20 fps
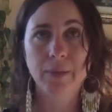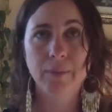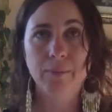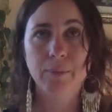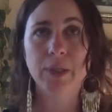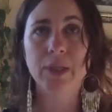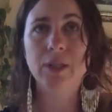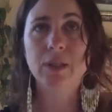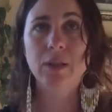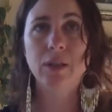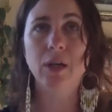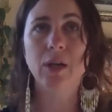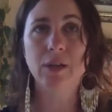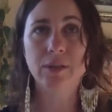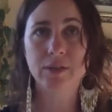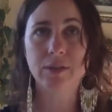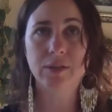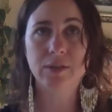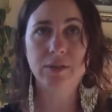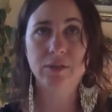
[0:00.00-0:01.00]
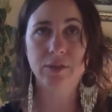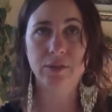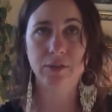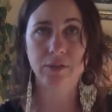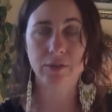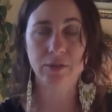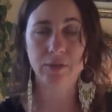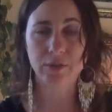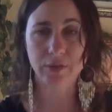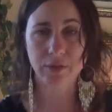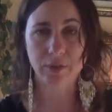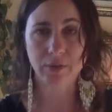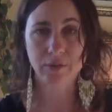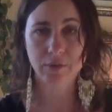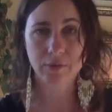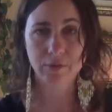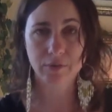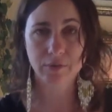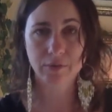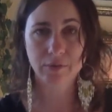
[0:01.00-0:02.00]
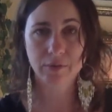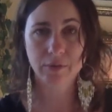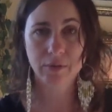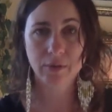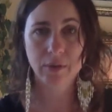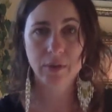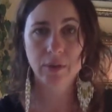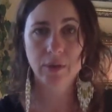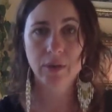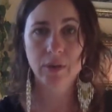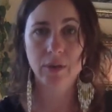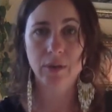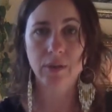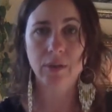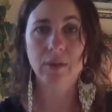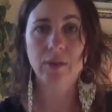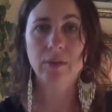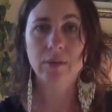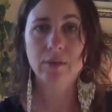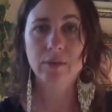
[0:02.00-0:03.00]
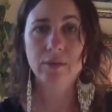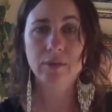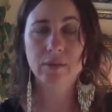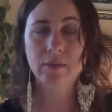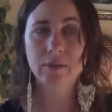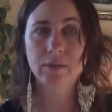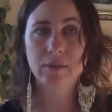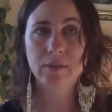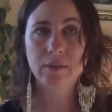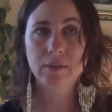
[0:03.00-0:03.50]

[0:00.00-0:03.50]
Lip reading: being lost to yourself is